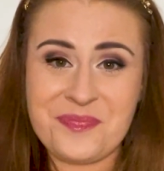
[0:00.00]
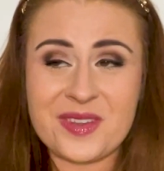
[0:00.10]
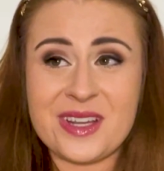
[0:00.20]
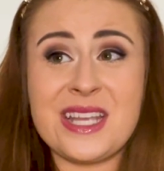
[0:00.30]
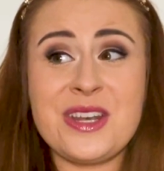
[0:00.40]

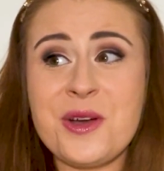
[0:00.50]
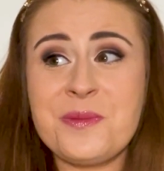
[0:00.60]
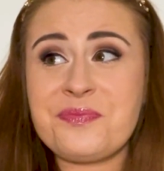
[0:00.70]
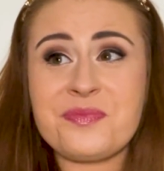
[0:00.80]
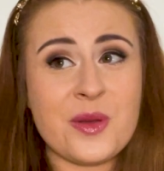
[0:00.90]
Because I
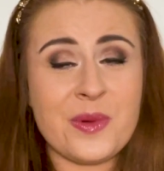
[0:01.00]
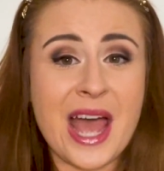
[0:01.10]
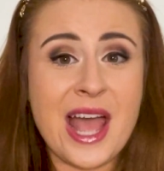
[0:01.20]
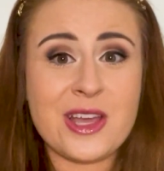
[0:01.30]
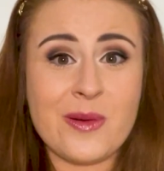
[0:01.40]
know when
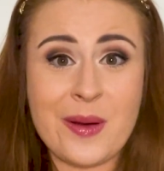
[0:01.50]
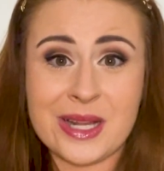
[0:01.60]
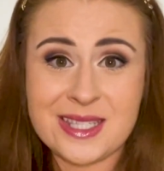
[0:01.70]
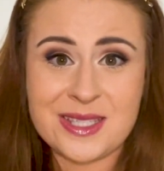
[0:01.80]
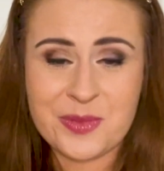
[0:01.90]
I go out
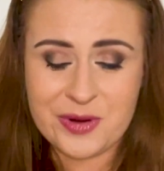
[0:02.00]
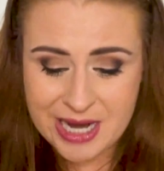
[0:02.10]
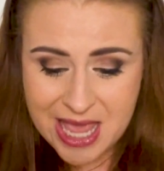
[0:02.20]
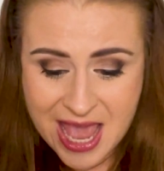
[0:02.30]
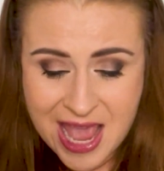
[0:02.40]
in summer,
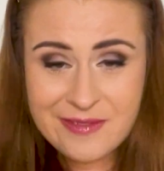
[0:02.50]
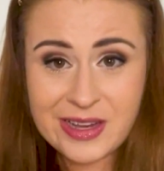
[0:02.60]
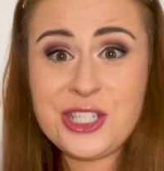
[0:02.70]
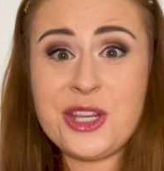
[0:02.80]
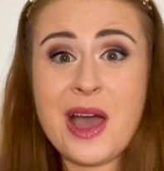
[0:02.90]
and if
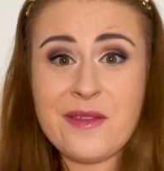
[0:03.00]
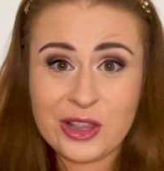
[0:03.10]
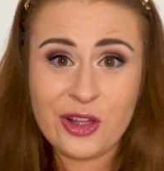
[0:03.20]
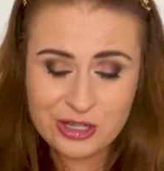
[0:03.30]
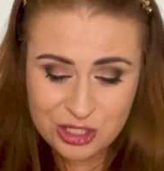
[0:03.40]
I do have a
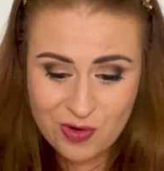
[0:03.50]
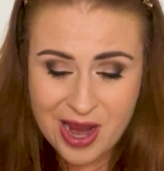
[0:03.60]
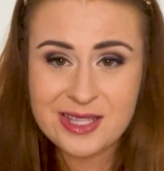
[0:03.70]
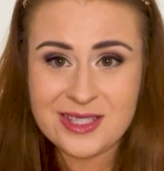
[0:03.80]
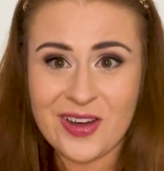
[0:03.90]
long
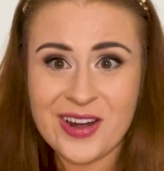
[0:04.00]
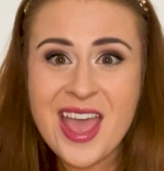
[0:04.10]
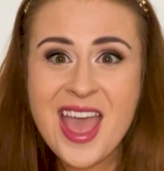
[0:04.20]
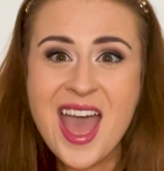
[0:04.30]
dress on,